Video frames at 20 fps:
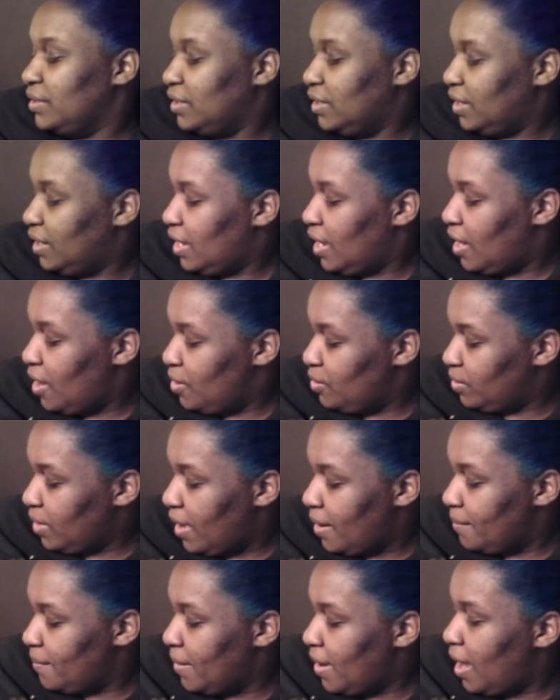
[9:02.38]

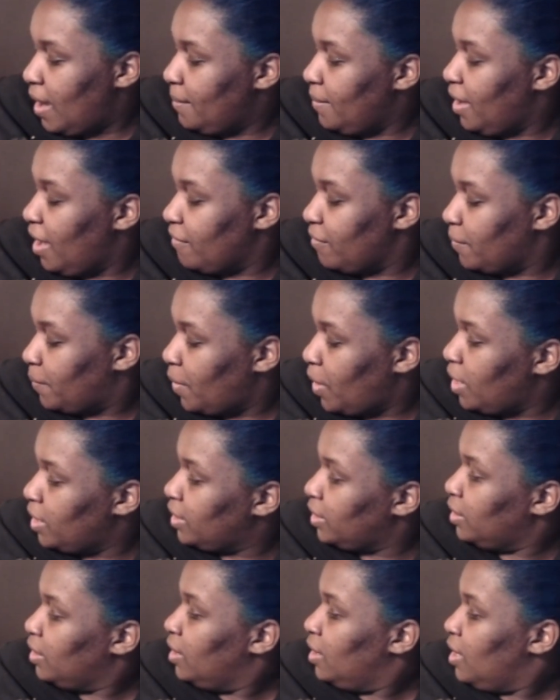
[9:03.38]
I'm gonna have a party,
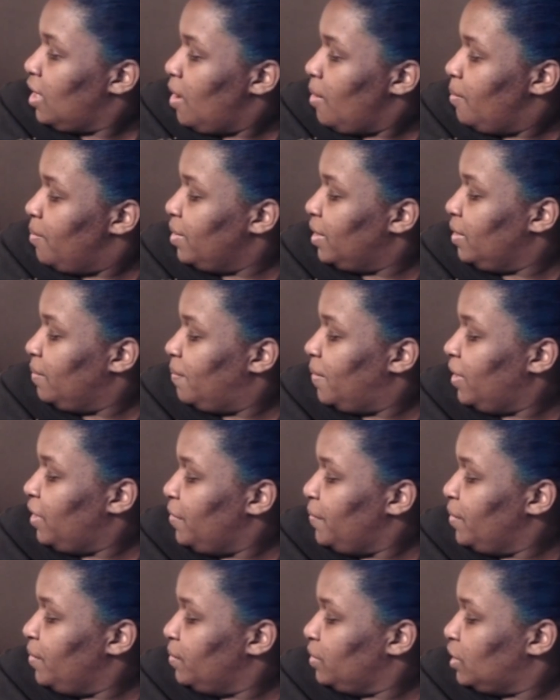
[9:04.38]
but it better be
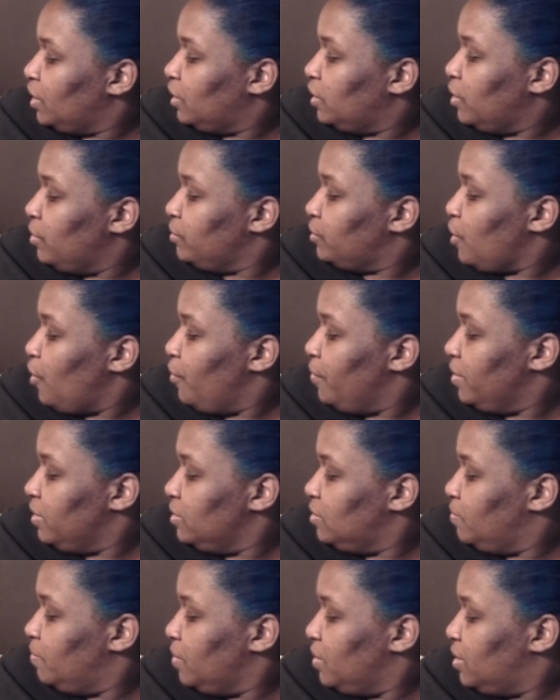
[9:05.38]
with the close homies,
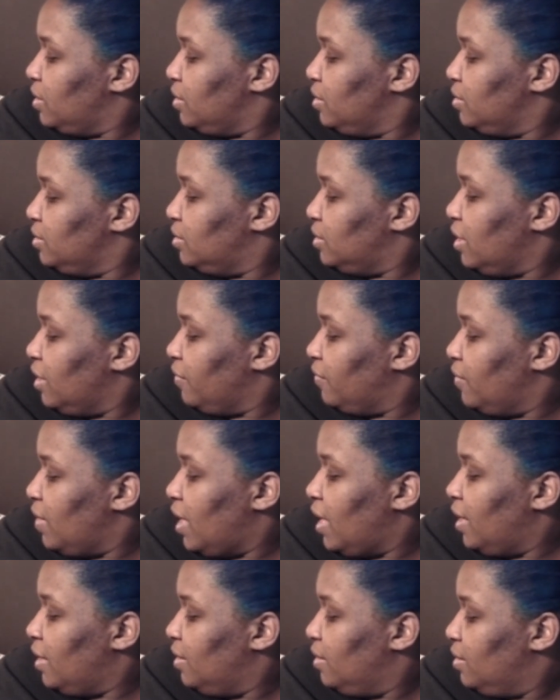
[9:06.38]
because if
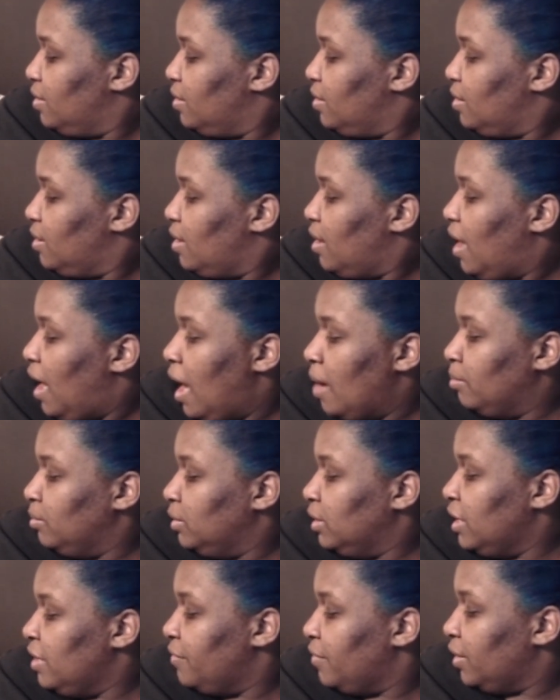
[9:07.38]
not, I'm leaving.